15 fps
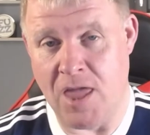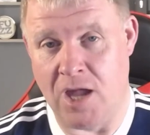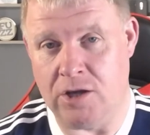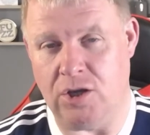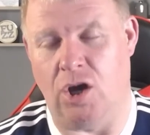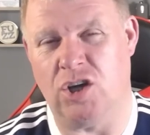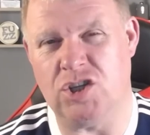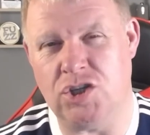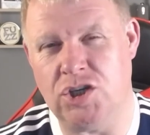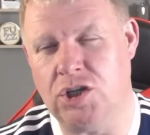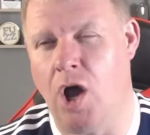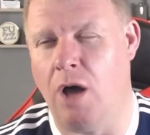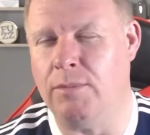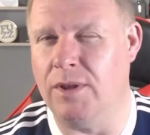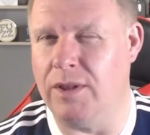You know, because your
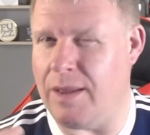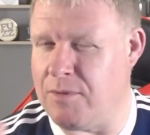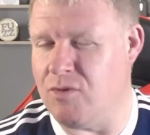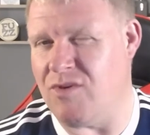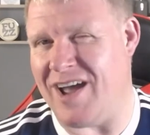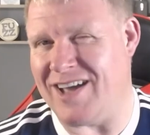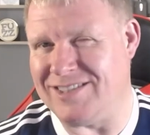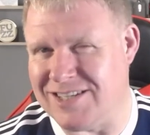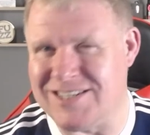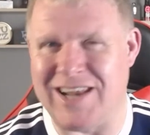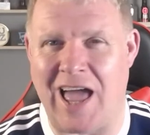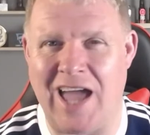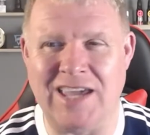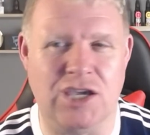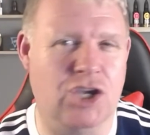normal lemon meringues is
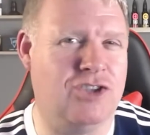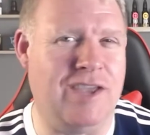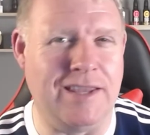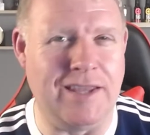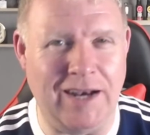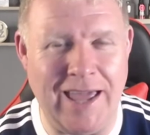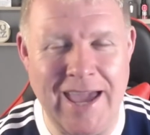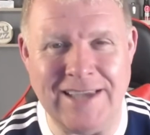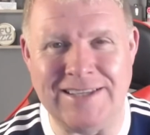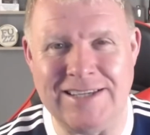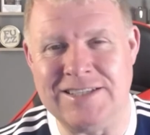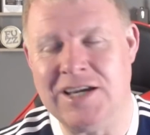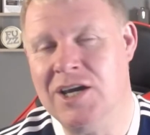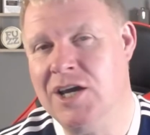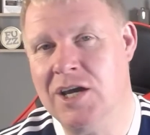like your dinner
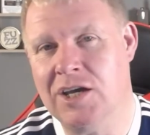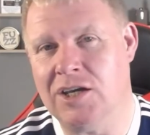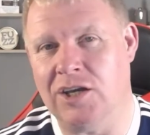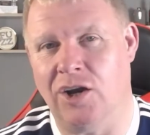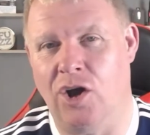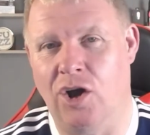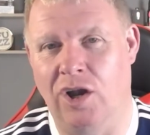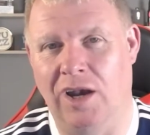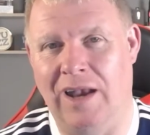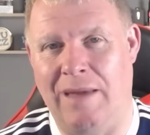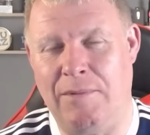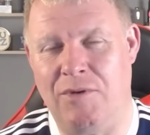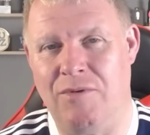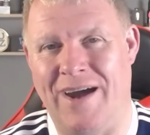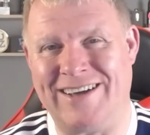ladies, you know,
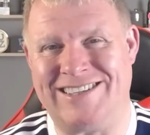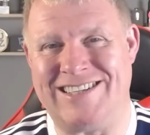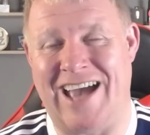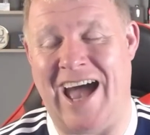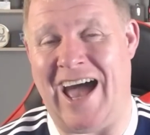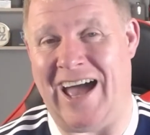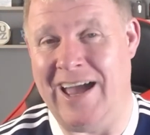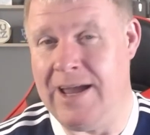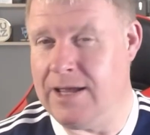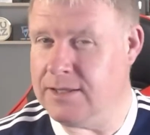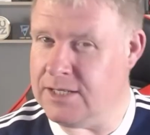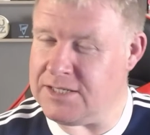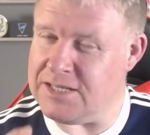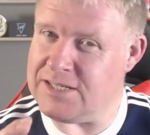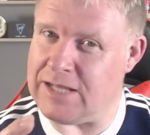lemon meringue tart.
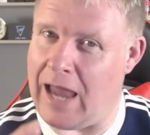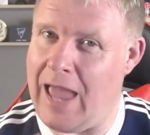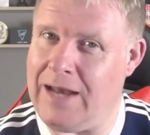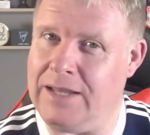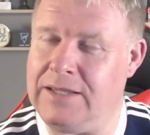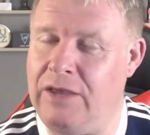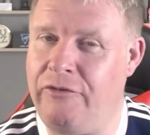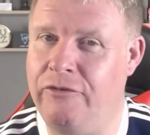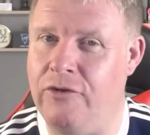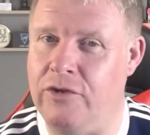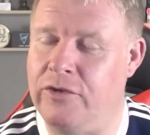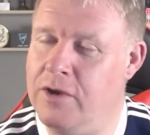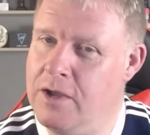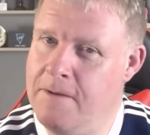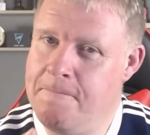This is slightly different.